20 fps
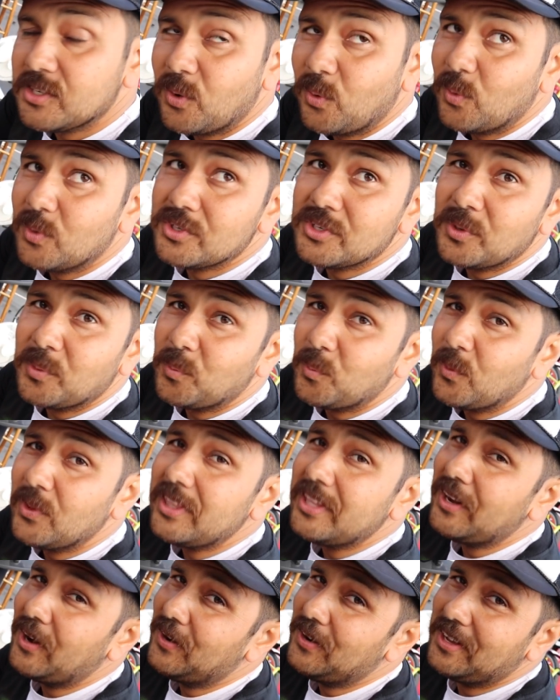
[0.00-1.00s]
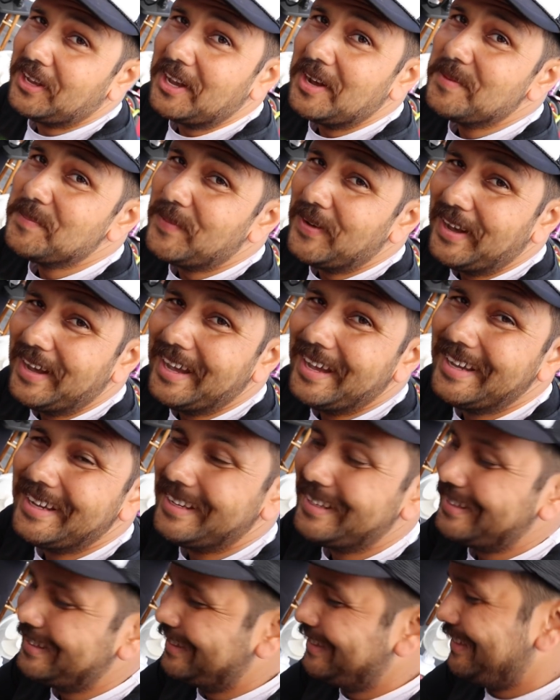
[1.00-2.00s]
cords are really hard to come by.
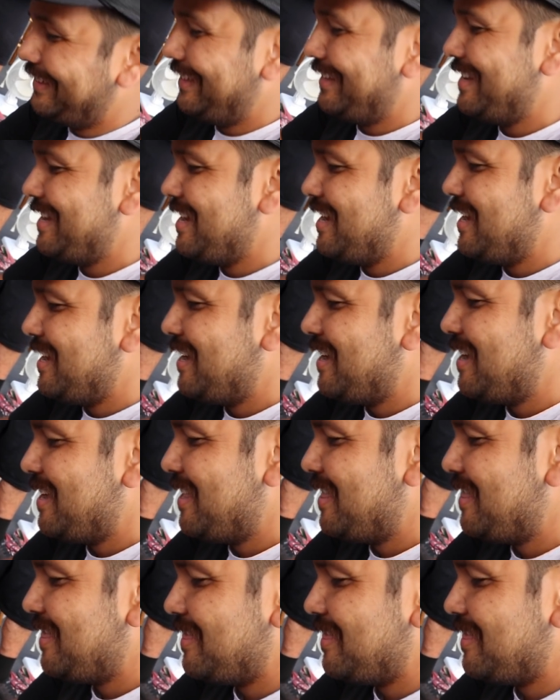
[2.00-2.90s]
And the reason